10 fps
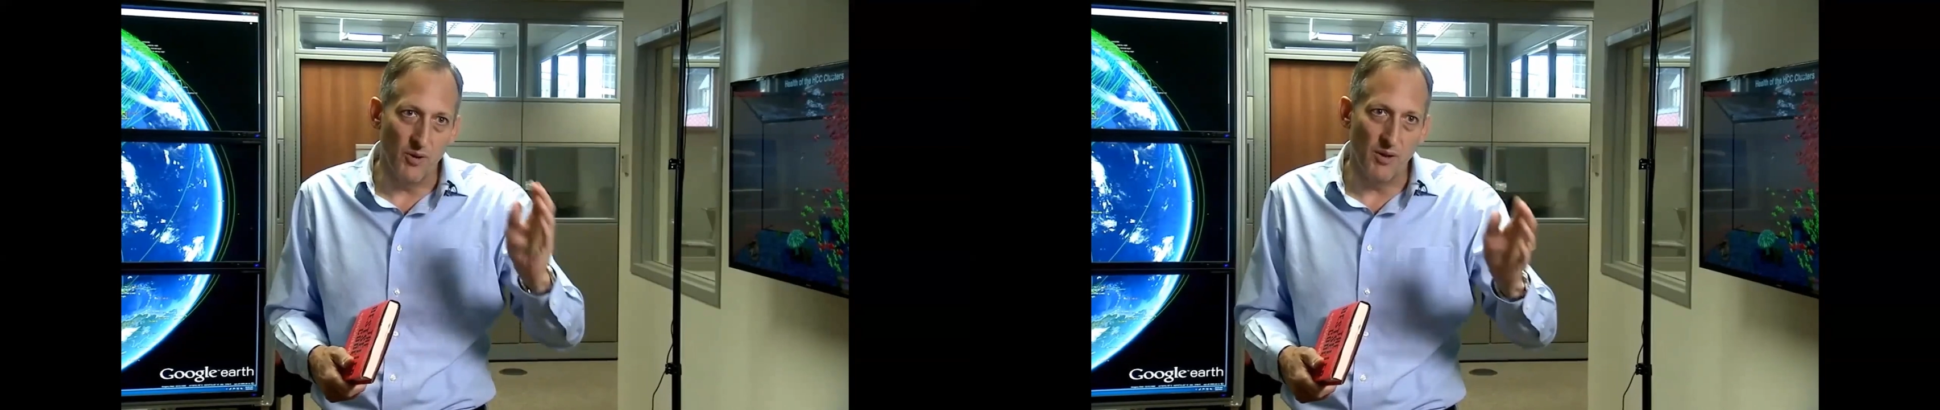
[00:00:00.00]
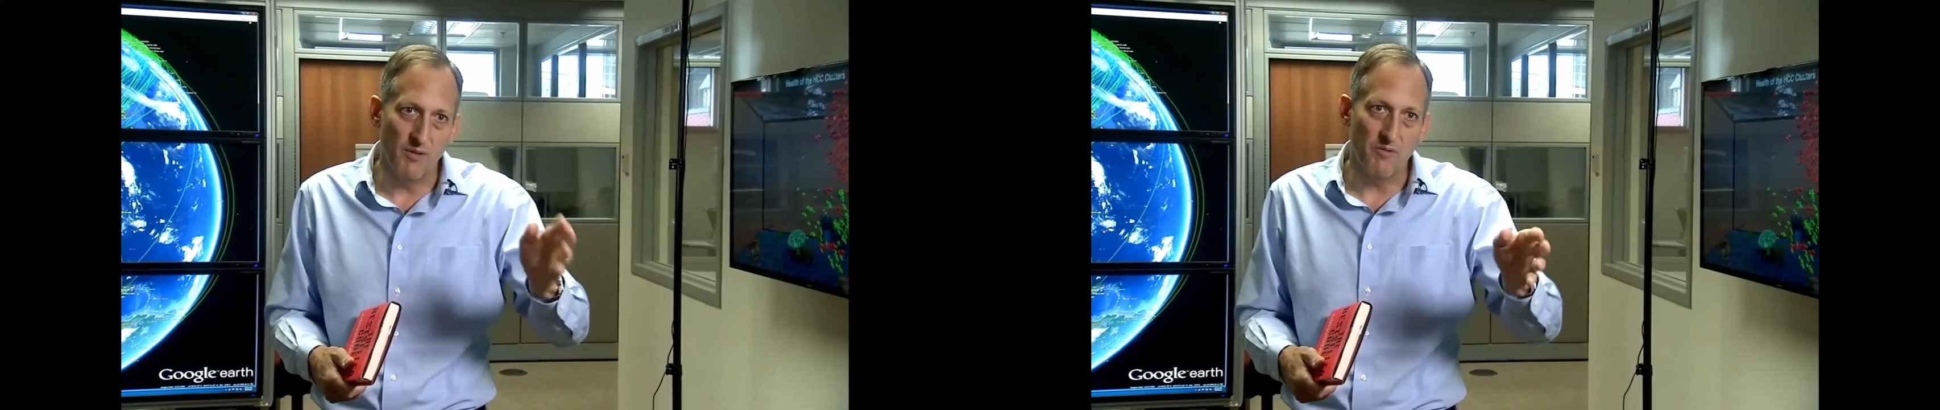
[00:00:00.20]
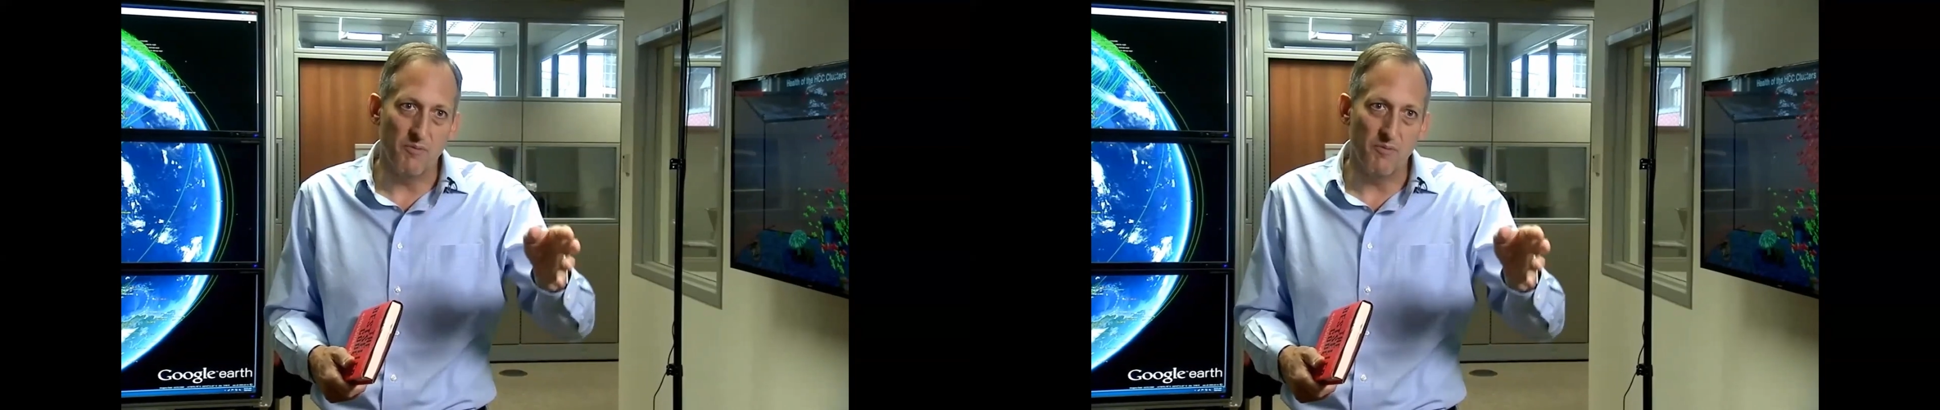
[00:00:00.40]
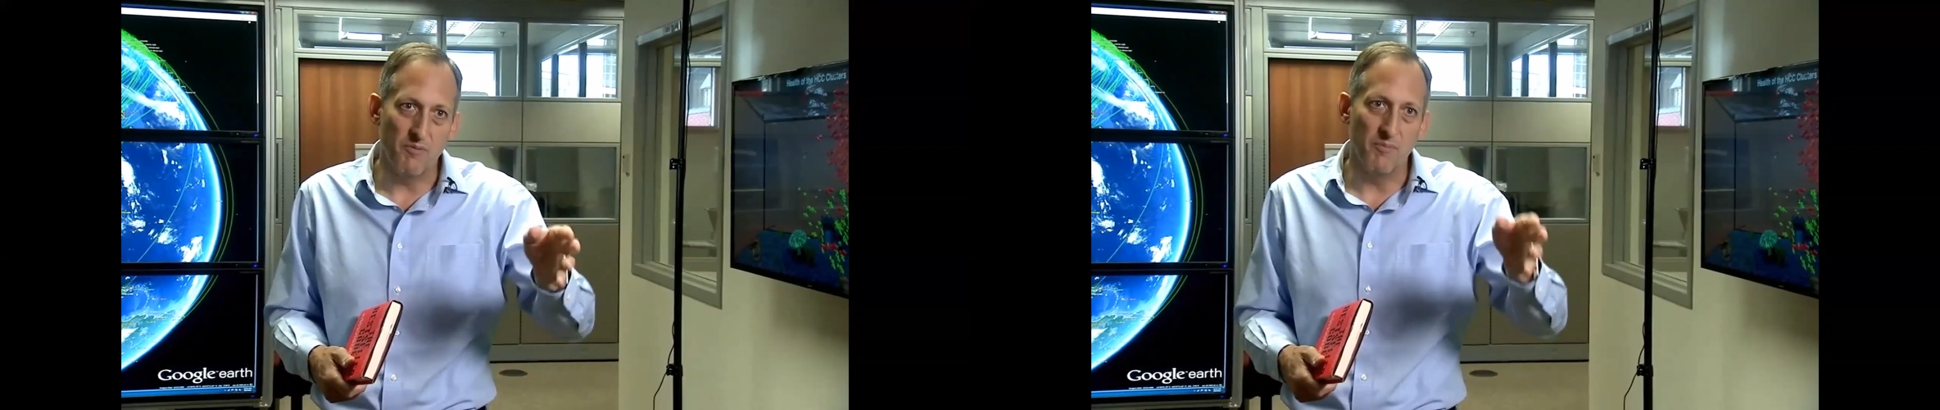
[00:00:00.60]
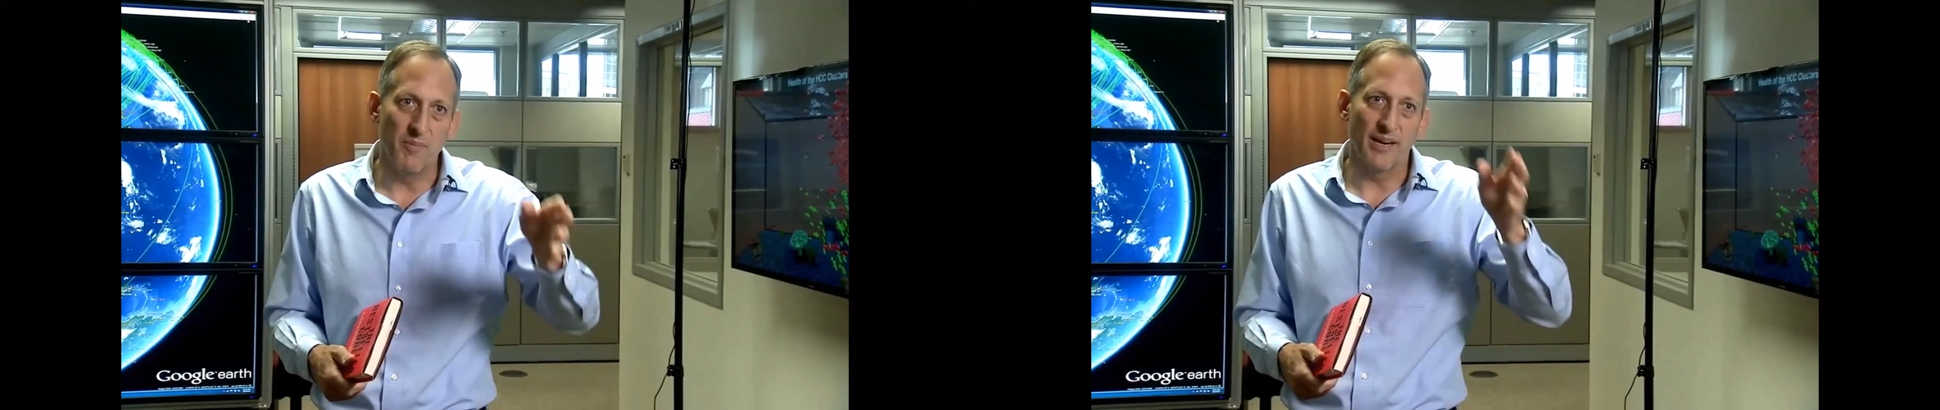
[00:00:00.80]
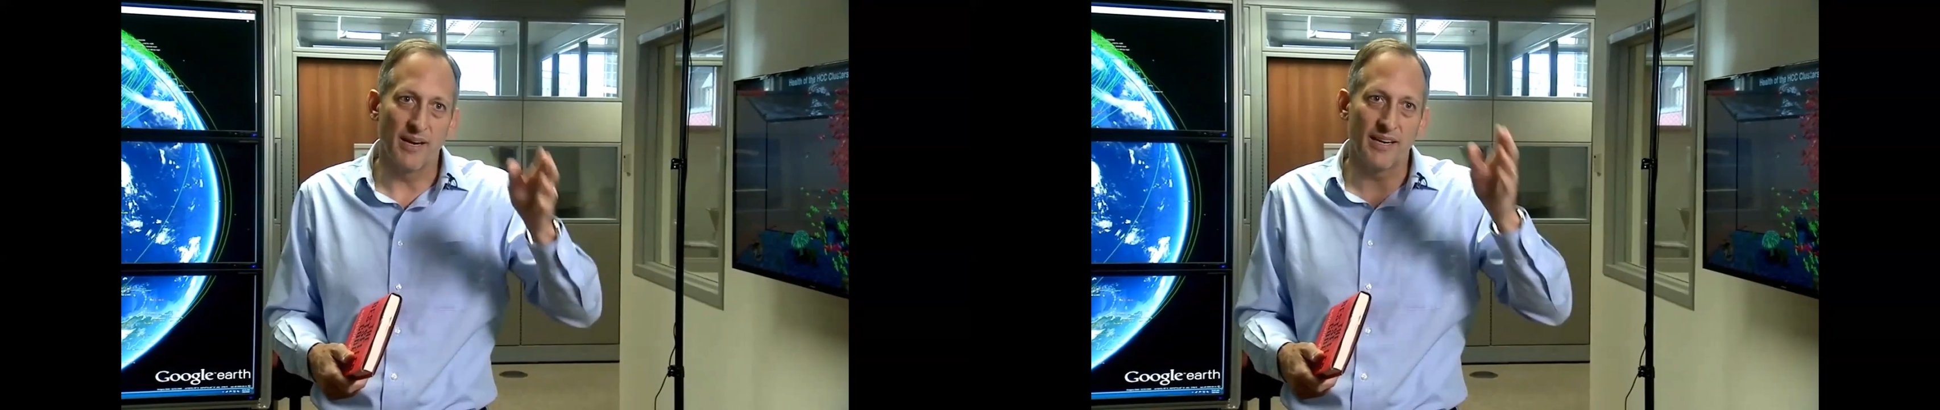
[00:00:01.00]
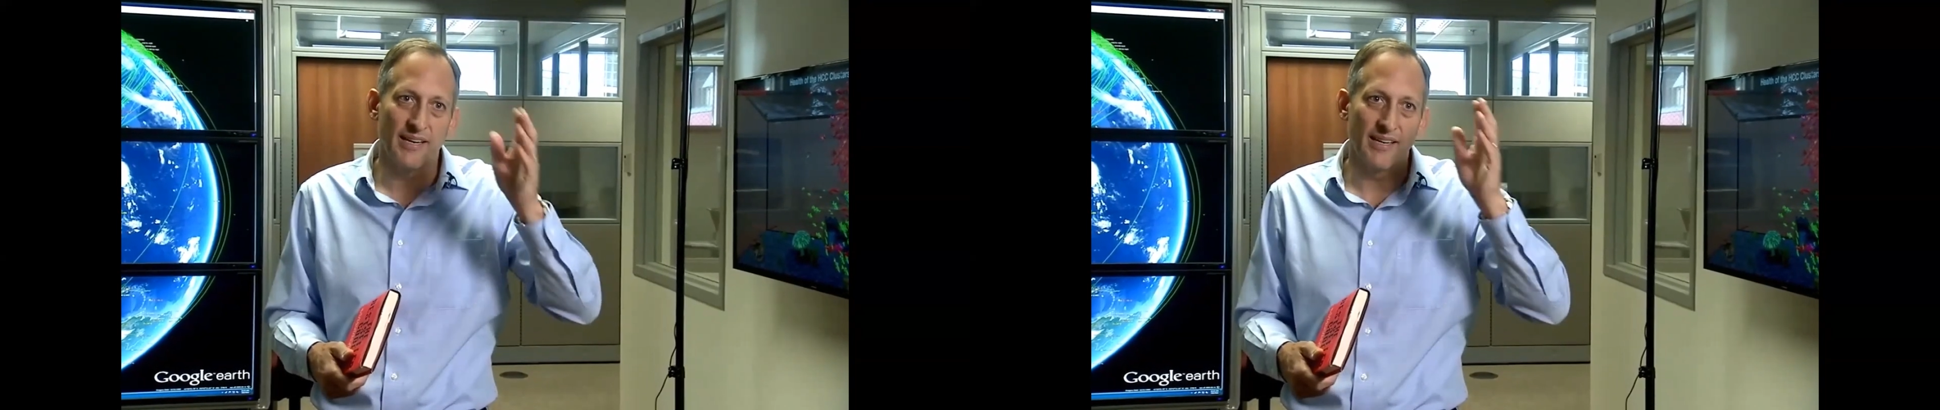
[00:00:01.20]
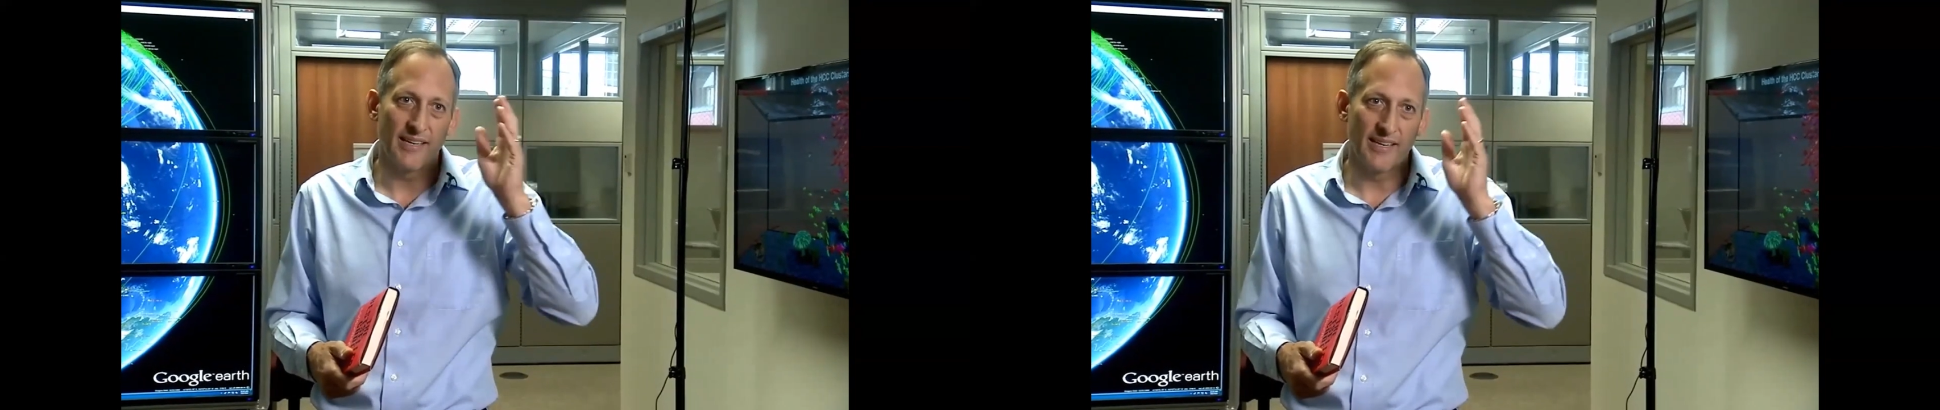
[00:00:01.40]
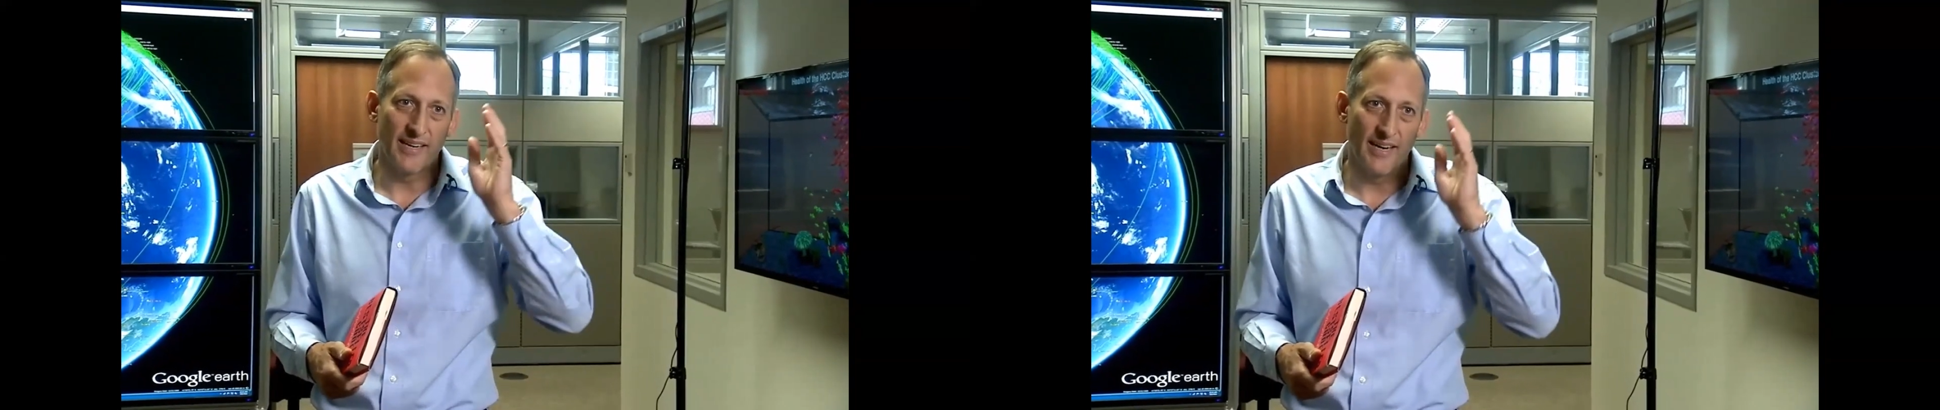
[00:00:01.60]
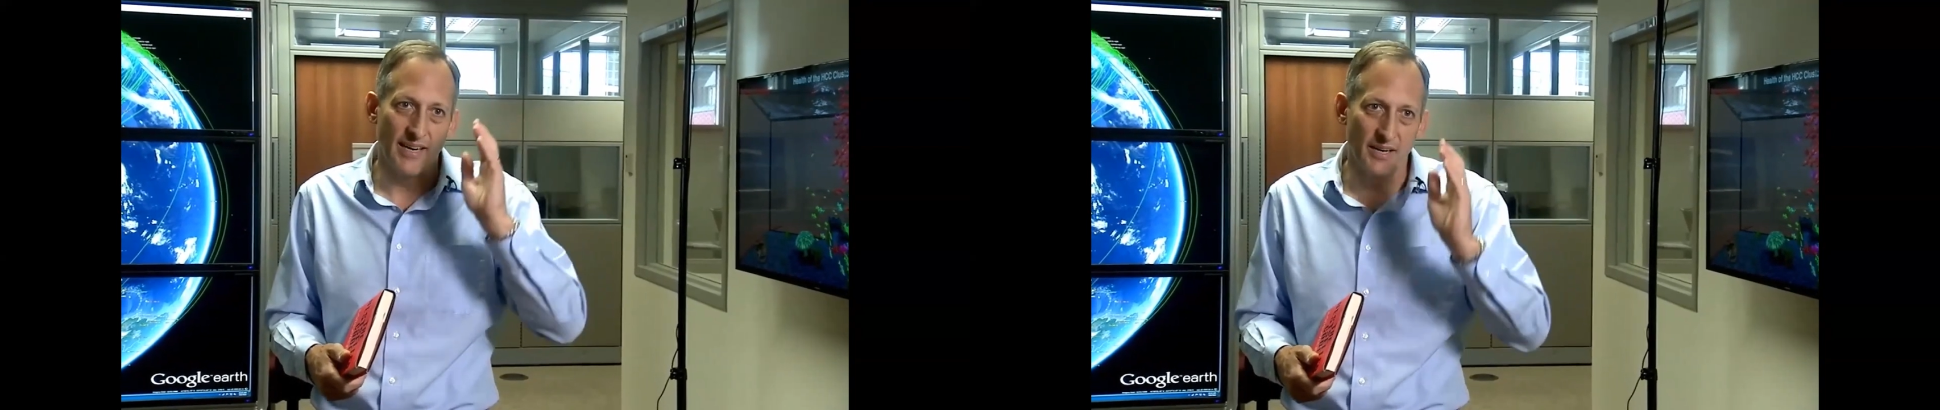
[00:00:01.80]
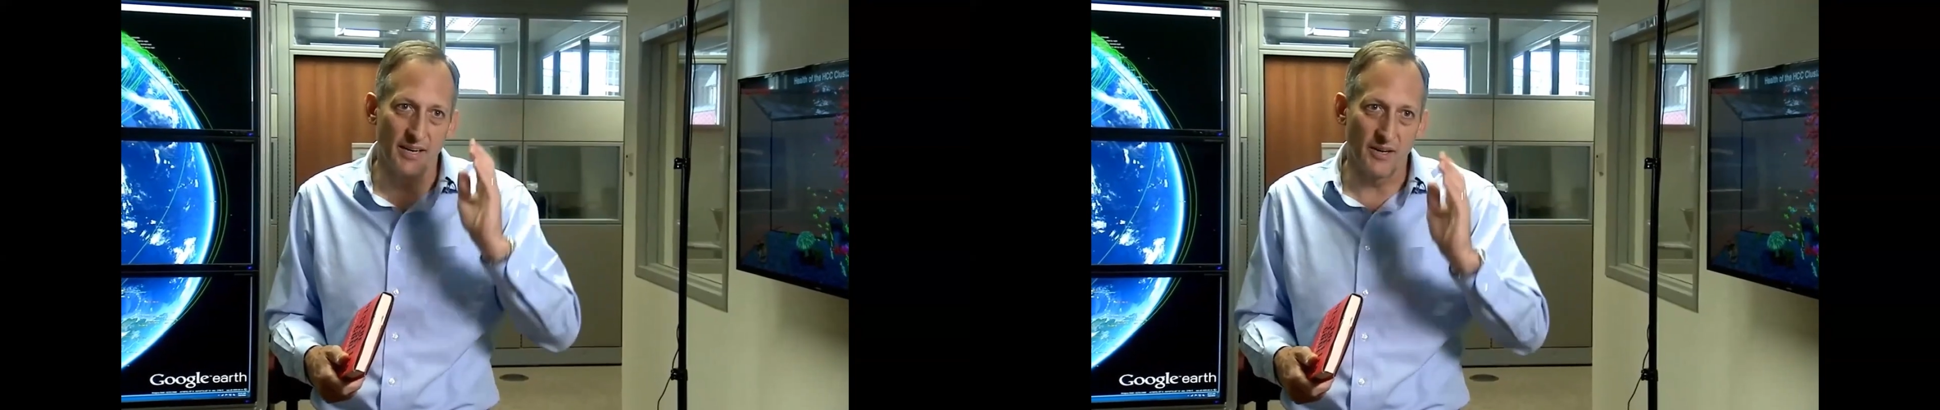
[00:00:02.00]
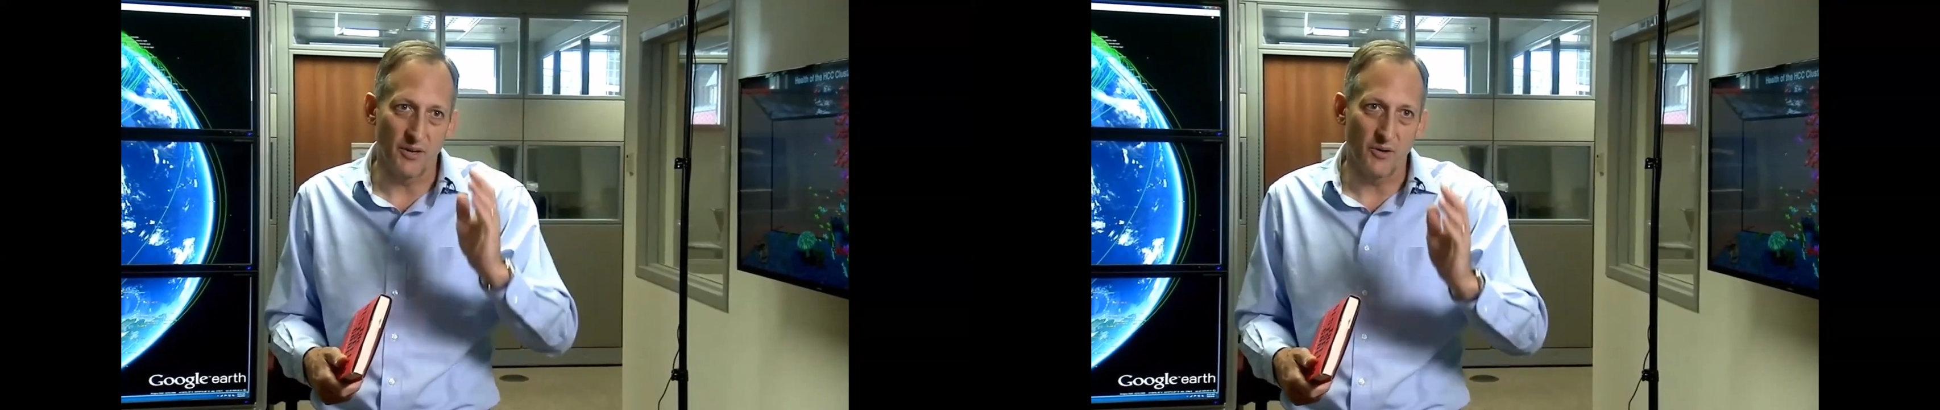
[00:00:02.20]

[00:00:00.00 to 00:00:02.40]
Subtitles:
by American and British novelists